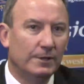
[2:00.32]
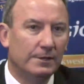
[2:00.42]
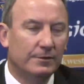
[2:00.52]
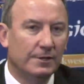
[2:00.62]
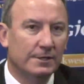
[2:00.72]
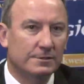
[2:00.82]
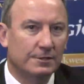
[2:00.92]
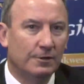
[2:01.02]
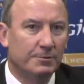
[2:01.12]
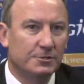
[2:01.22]
We think
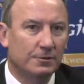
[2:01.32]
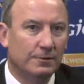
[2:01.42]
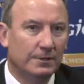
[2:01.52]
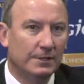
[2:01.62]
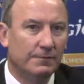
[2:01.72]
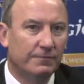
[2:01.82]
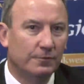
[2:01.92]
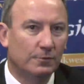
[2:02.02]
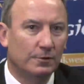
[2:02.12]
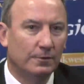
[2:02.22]
it's an opportunity
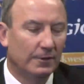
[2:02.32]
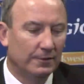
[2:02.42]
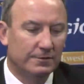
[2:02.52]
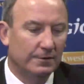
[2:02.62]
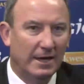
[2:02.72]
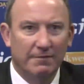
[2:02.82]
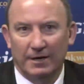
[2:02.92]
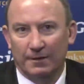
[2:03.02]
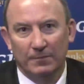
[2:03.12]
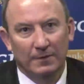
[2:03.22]
to have
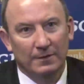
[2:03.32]
a